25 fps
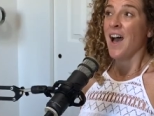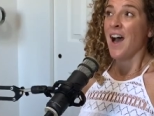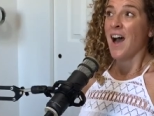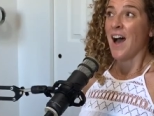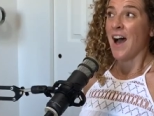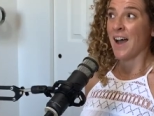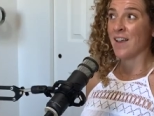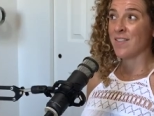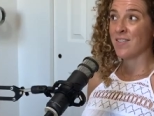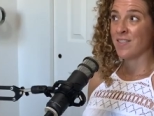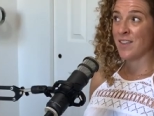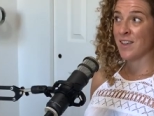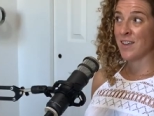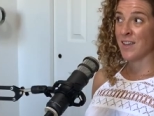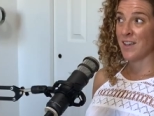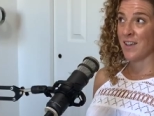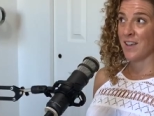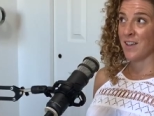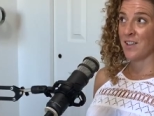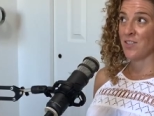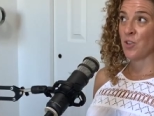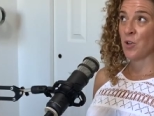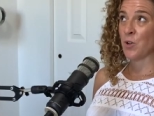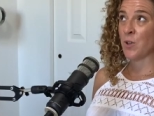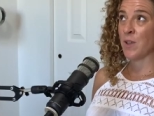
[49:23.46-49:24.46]
I think
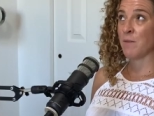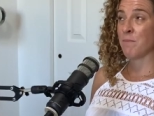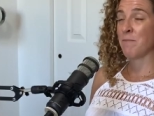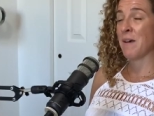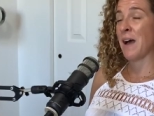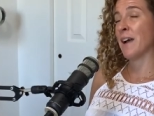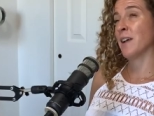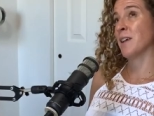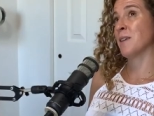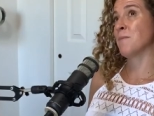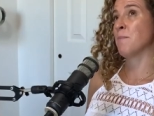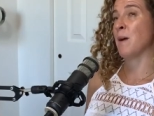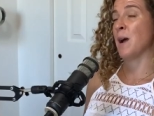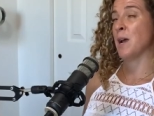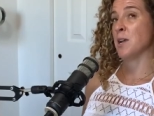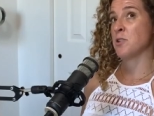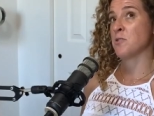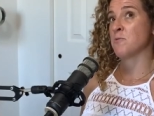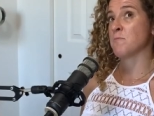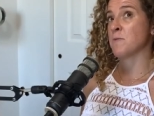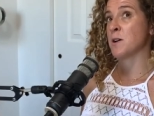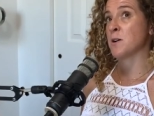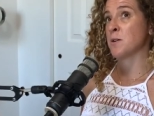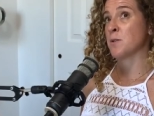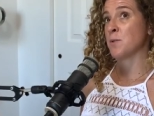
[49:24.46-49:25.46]
looking back in my
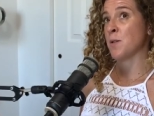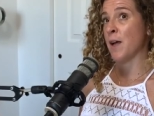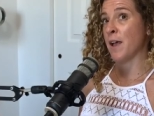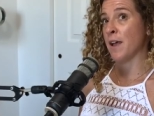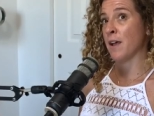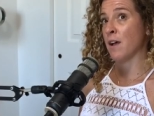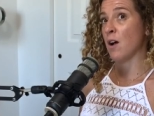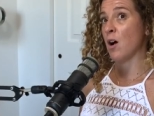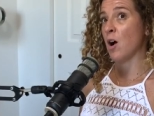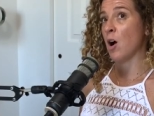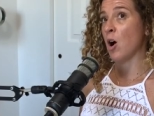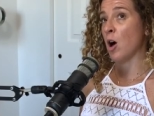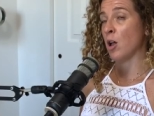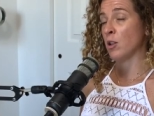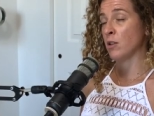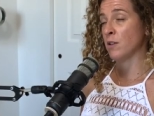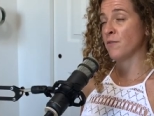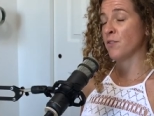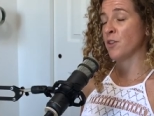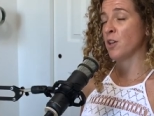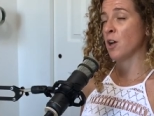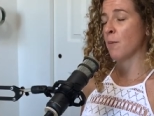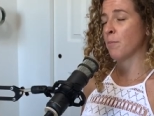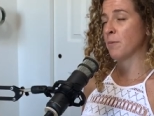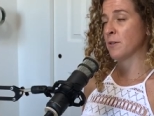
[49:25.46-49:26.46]
career, like all of
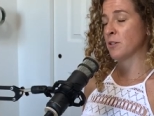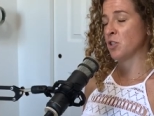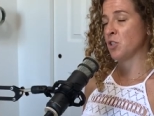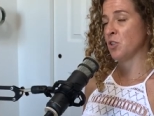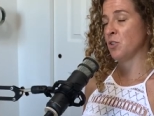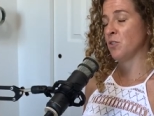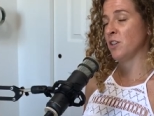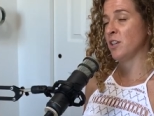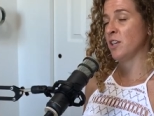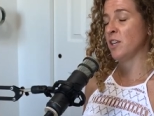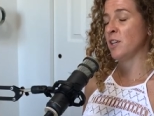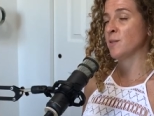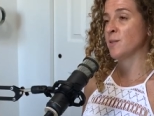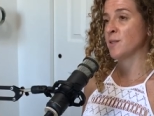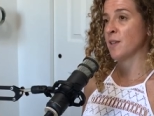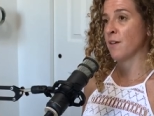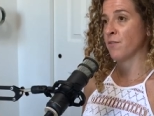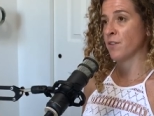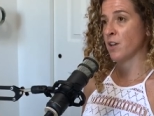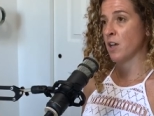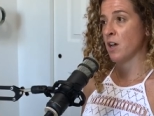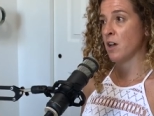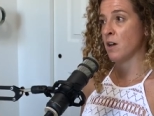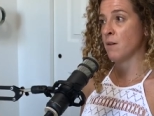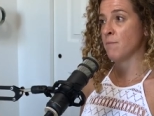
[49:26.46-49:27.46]
the opportunities have
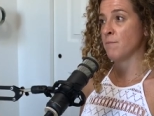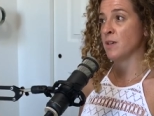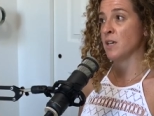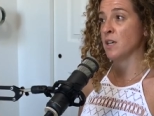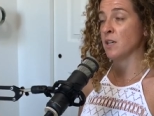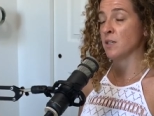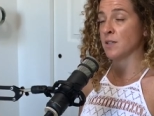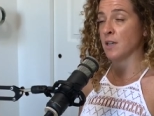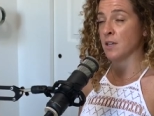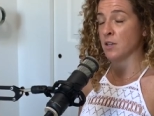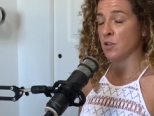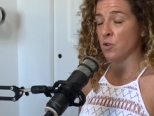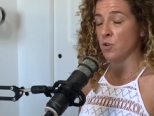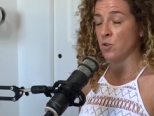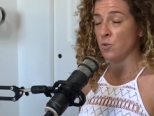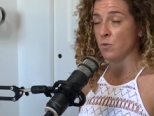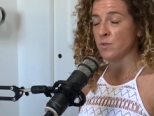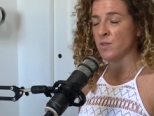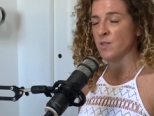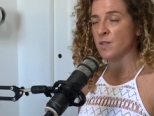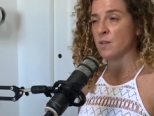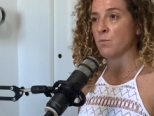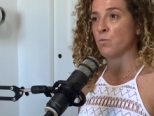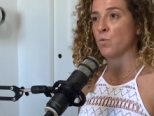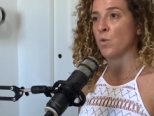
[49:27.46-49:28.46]
come because I knew
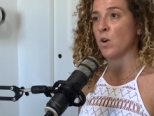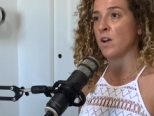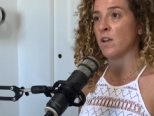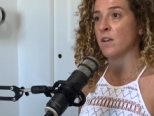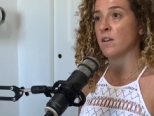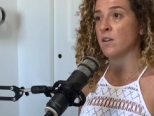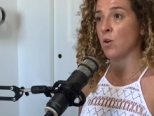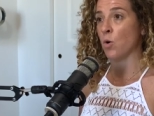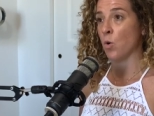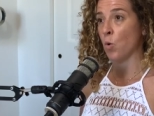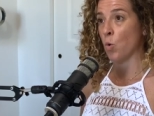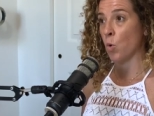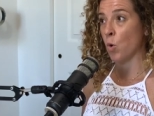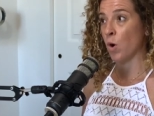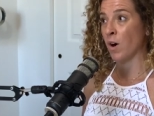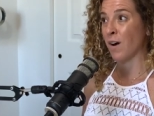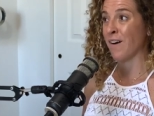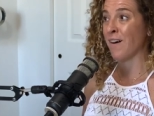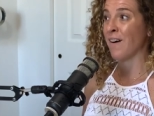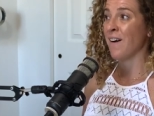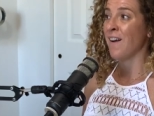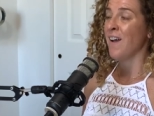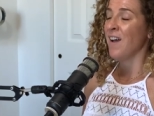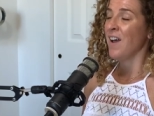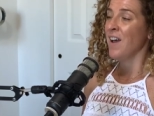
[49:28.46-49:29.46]
someone
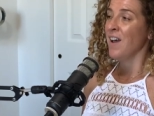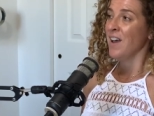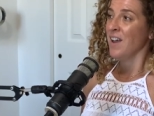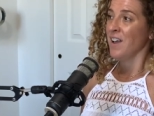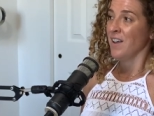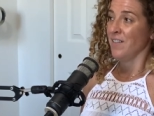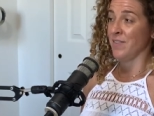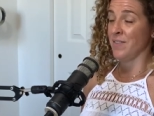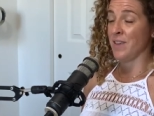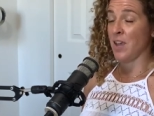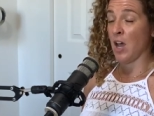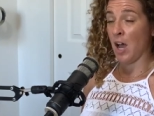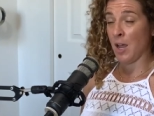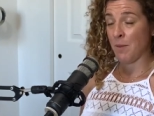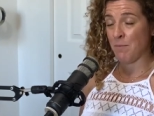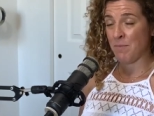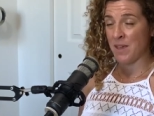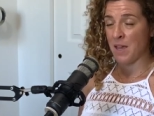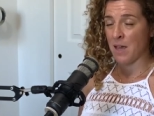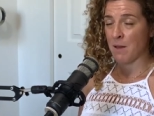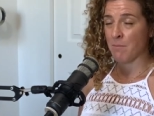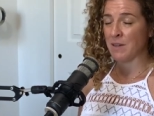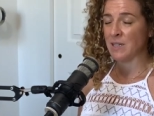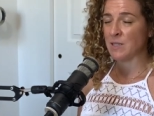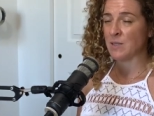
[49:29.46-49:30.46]
or the
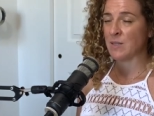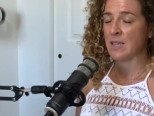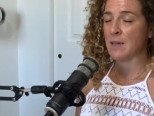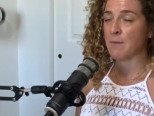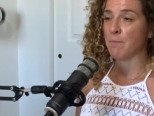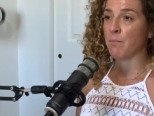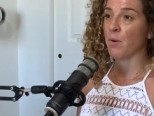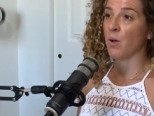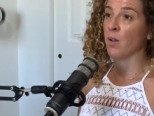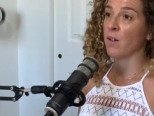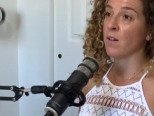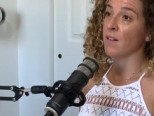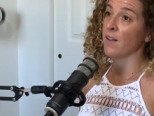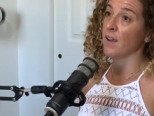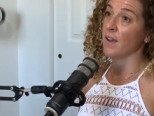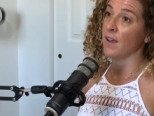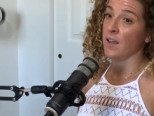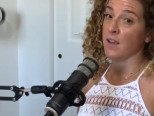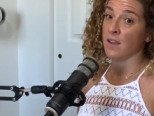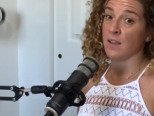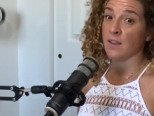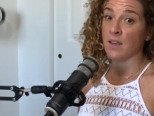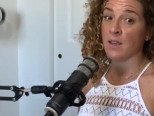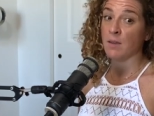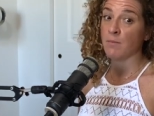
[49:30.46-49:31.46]
IBM example,
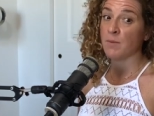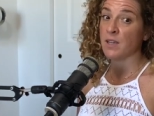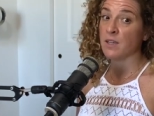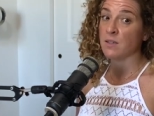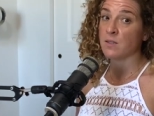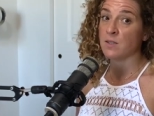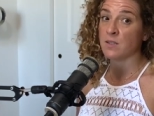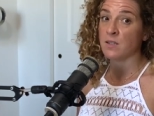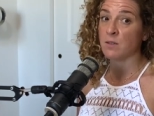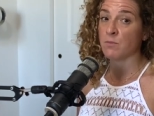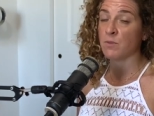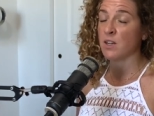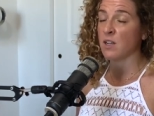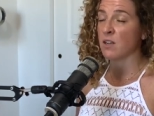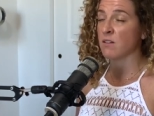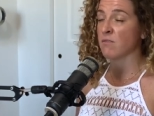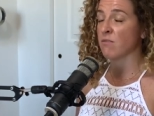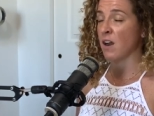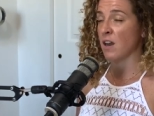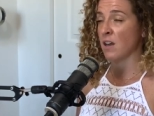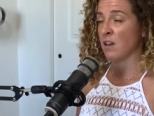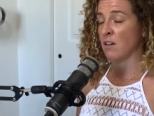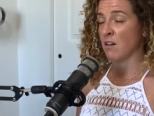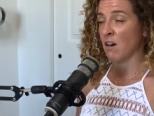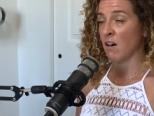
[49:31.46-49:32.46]
it came because someone had
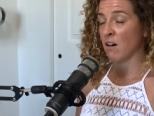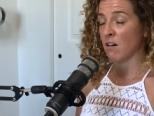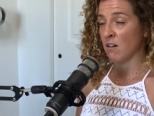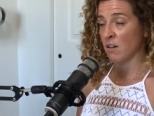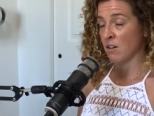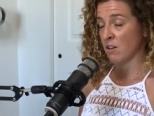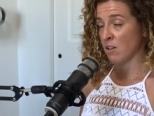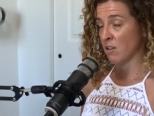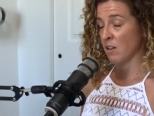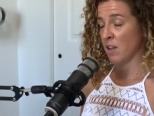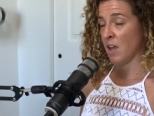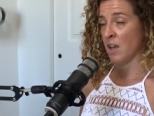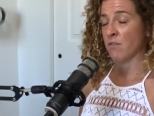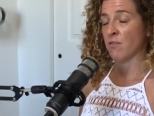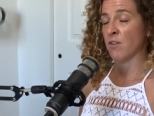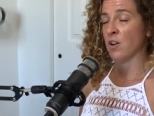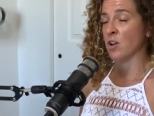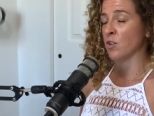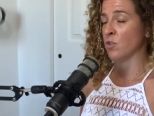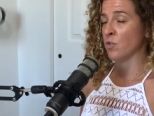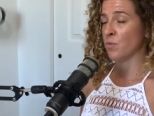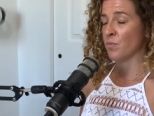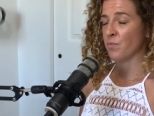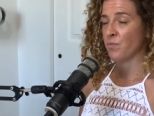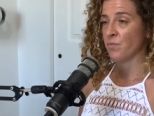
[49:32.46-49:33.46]
read an article I
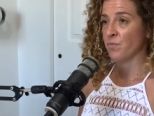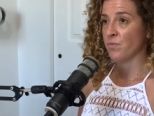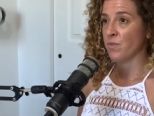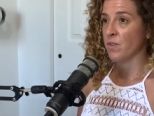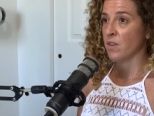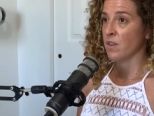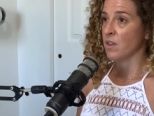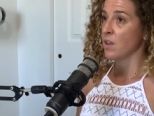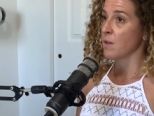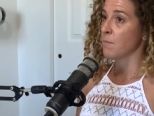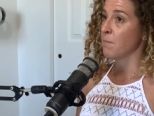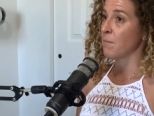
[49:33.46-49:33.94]
wrote. Mm-hmm.